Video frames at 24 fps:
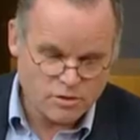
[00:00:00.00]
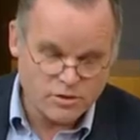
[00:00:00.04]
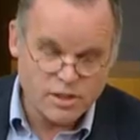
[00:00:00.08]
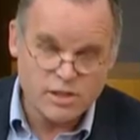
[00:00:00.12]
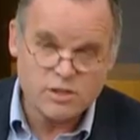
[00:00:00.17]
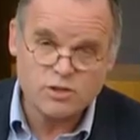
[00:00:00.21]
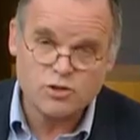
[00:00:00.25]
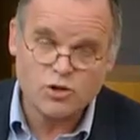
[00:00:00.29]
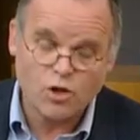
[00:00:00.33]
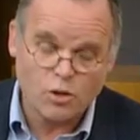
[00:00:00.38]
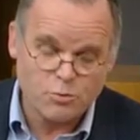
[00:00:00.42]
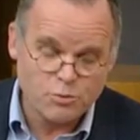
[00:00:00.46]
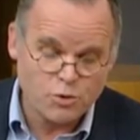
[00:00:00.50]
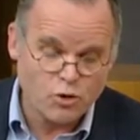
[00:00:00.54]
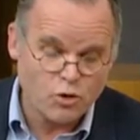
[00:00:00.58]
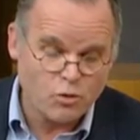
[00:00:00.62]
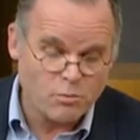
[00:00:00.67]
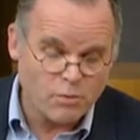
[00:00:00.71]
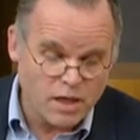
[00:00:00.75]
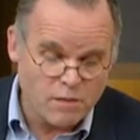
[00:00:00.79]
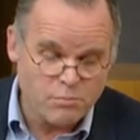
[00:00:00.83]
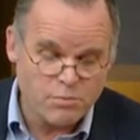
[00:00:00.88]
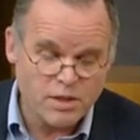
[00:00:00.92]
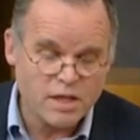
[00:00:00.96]
Green
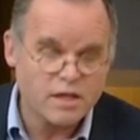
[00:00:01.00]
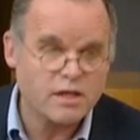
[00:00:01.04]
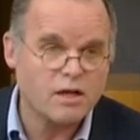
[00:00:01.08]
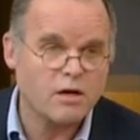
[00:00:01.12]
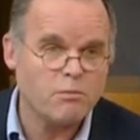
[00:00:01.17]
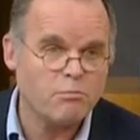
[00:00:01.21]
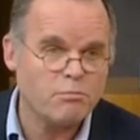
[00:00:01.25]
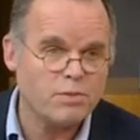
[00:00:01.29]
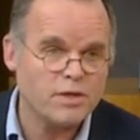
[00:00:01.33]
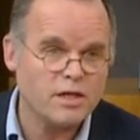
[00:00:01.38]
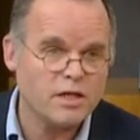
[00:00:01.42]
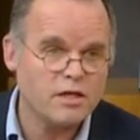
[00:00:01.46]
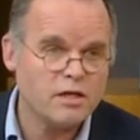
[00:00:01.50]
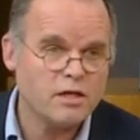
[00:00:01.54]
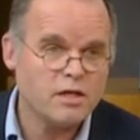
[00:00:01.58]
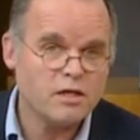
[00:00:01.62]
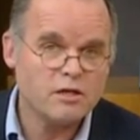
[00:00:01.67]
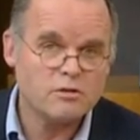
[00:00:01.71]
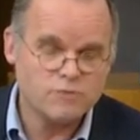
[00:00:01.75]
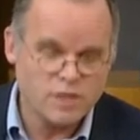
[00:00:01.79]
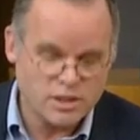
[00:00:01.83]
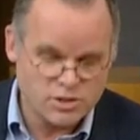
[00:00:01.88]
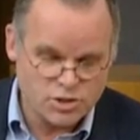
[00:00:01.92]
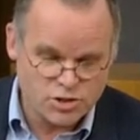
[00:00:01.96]
Topco might be a company
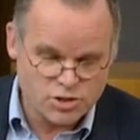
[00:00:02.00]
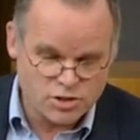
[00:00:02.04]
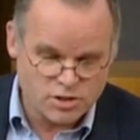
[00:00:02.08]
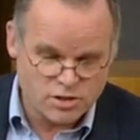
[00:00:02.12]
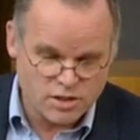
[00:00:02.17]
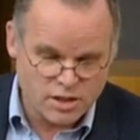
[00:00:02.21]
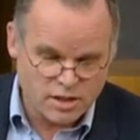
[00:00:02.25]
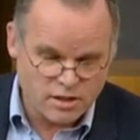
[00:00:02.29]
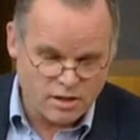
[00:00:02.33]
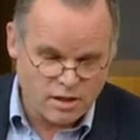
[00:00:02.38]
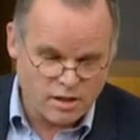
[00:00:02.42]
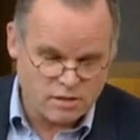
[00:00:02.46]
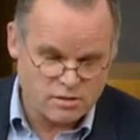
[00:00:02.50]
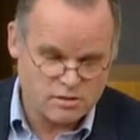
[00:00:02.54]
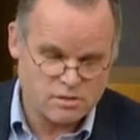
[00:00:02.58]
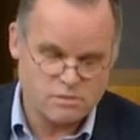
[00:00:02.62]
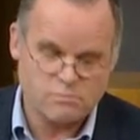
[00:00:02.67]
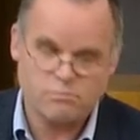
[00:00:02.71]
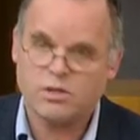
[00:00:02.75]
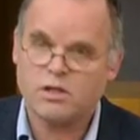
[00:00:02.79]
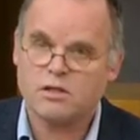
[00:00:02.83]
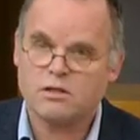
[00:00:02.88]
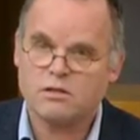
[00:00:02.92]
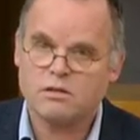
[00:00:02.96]
registered in
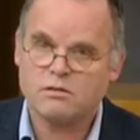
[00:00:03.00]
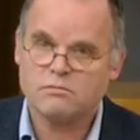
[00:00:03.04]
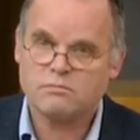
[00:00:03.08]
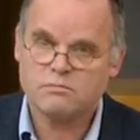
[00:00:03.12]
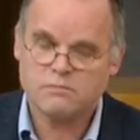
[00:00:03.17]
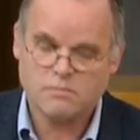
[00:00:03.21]
Luxembourg,